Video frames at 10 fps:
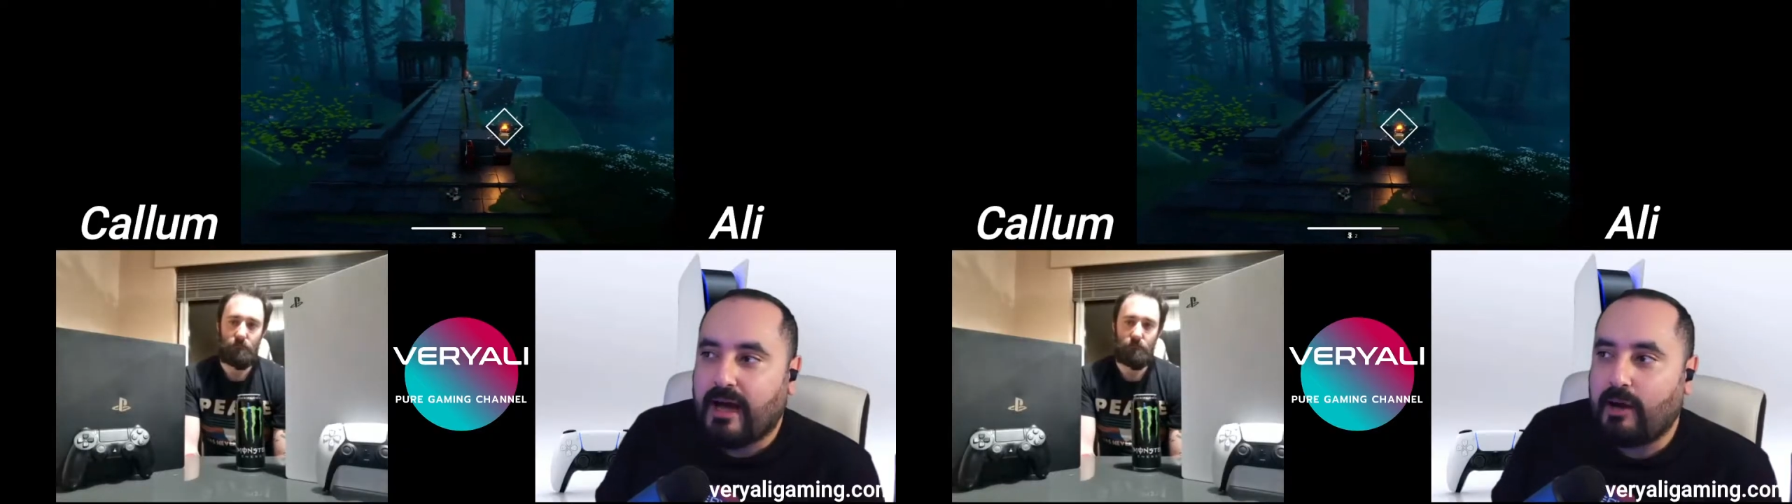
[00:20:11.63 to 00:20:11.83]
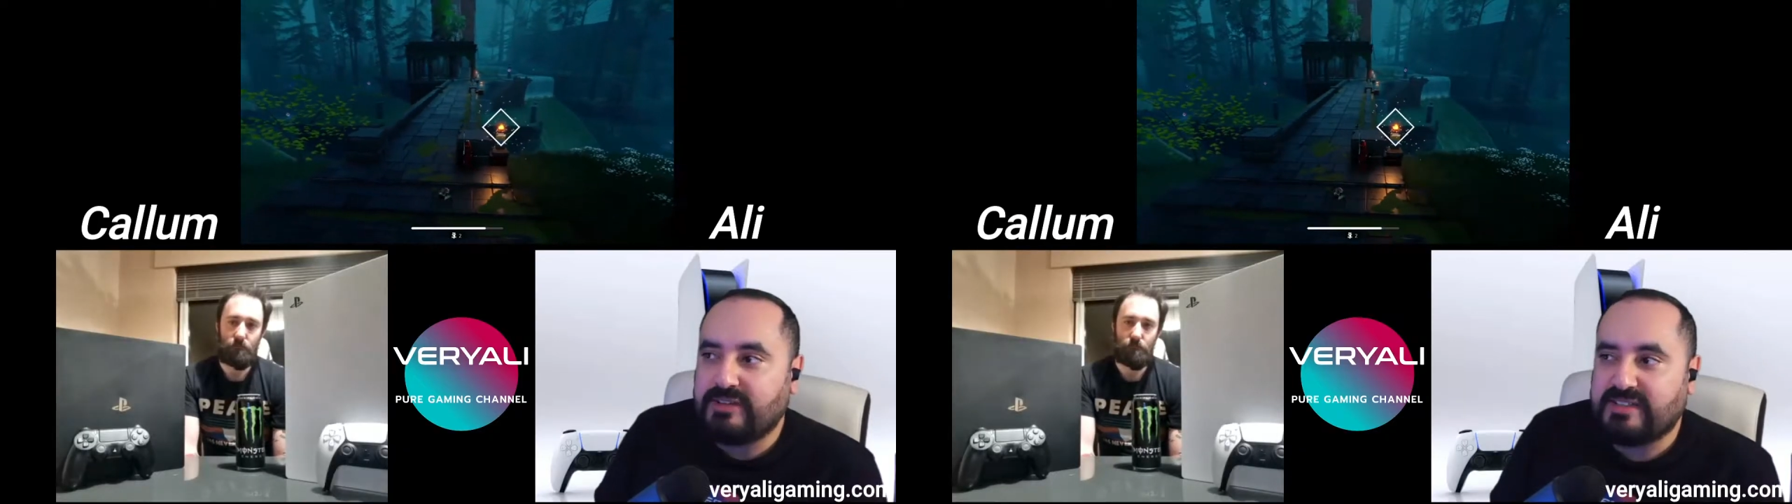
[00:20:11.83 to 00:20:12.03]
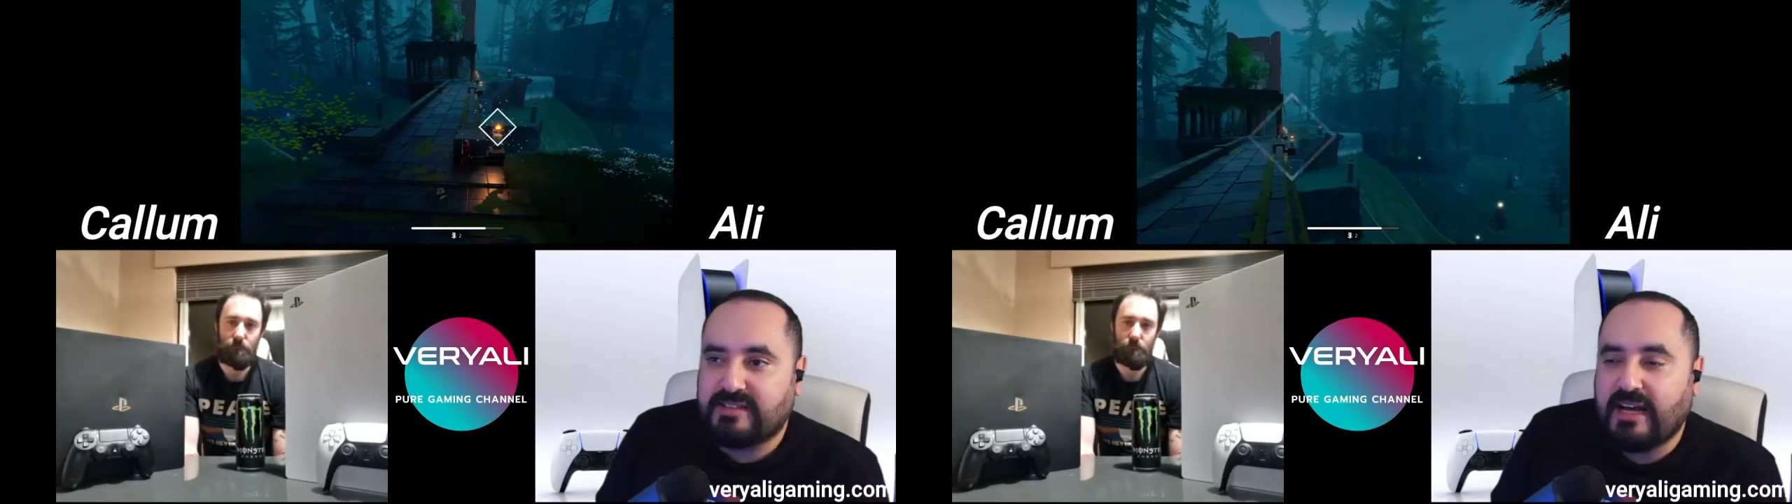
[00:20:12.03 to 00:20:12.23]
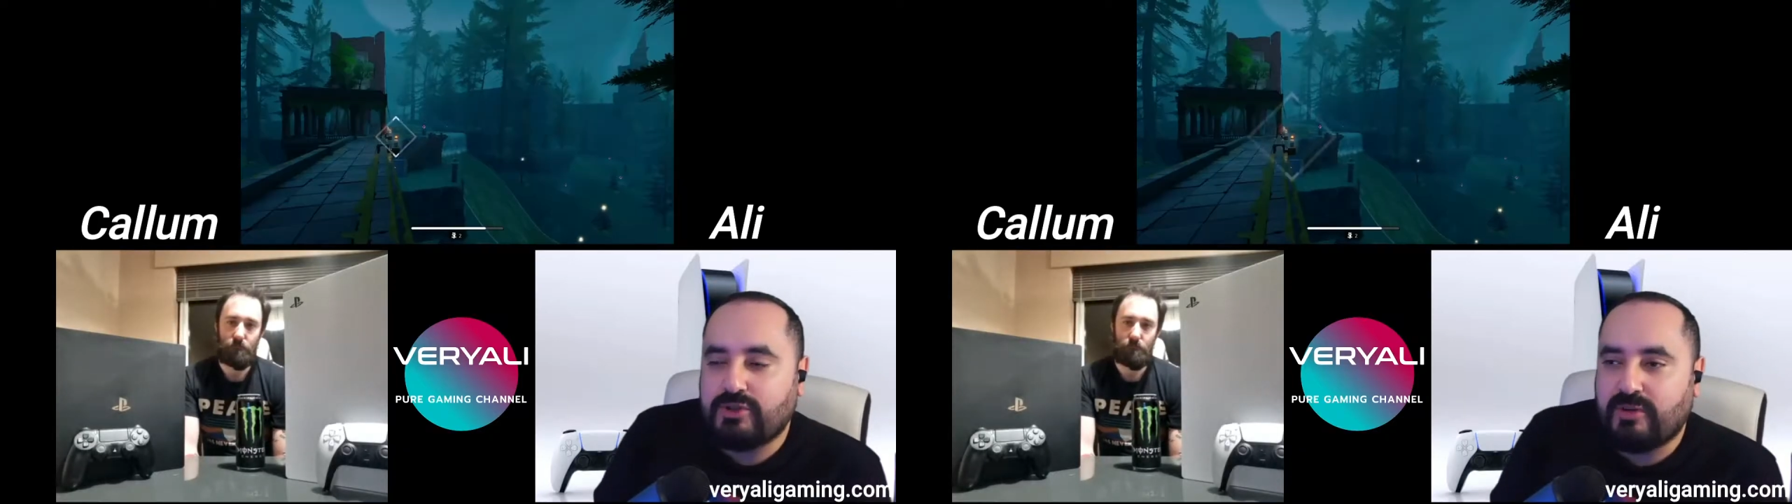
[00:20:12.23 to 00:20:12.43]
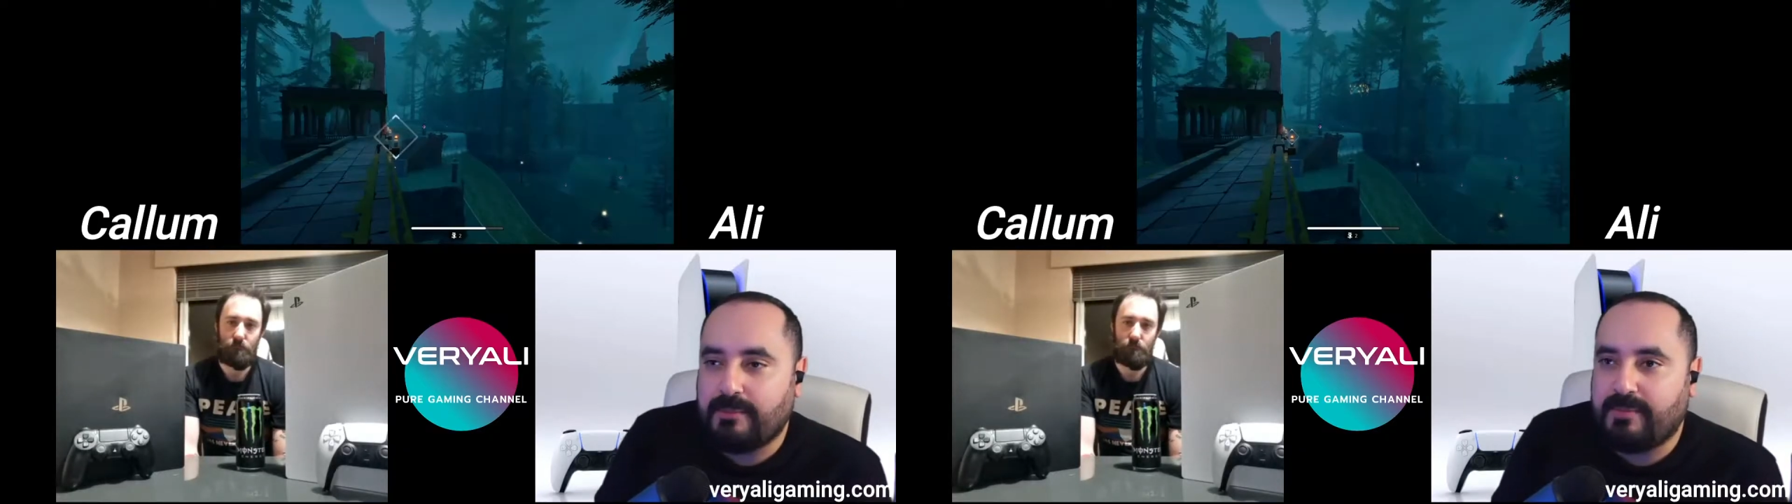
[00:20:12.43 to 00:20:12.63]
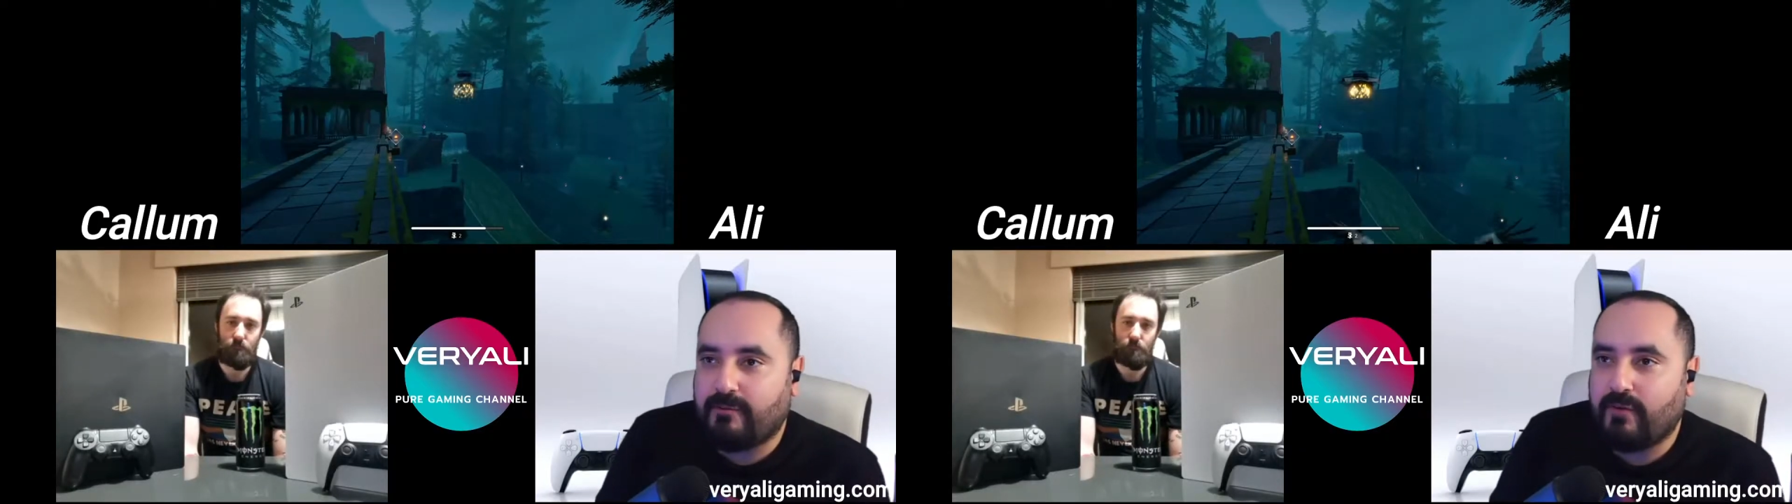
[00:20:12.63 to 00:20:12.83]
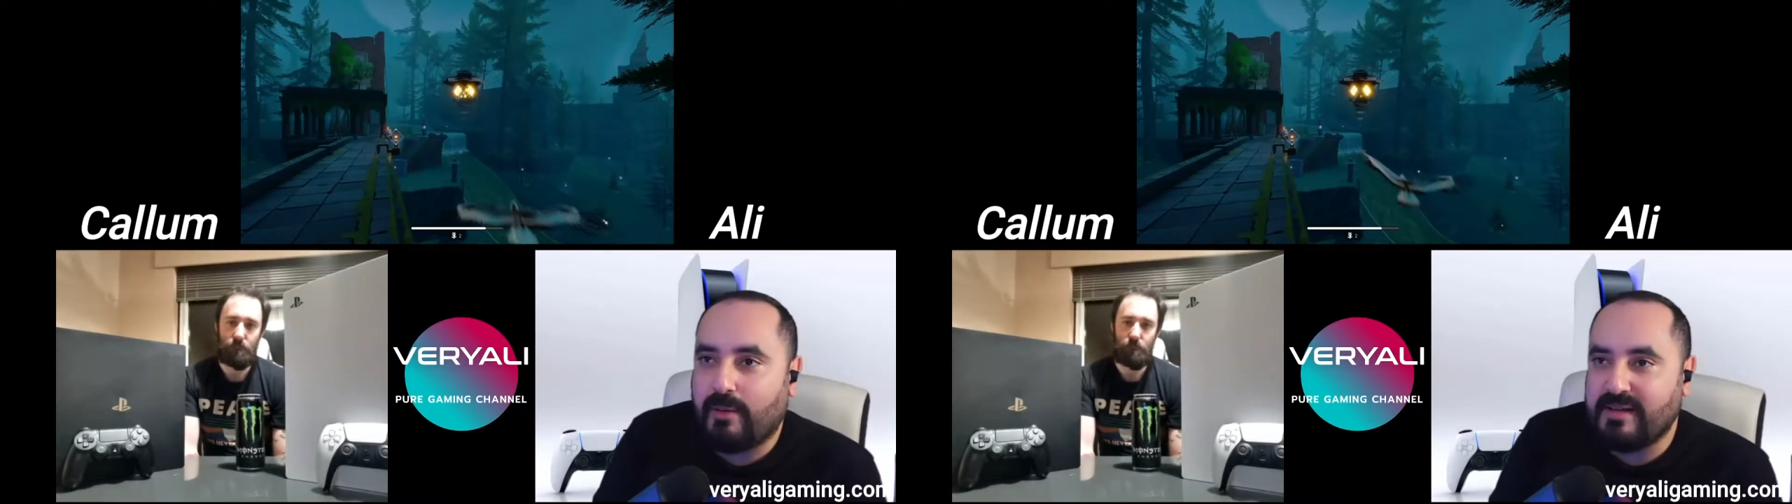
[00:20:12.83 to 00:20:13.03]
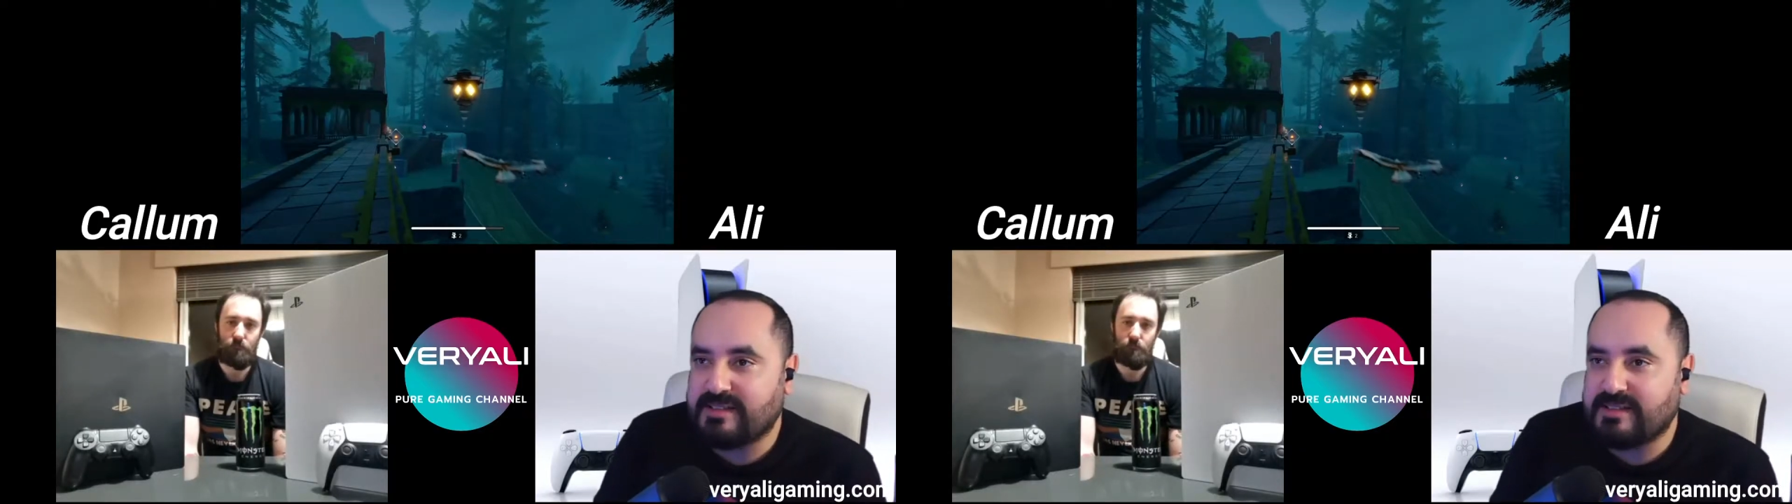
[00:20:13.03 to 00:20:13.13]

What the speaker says: how does it actually perform.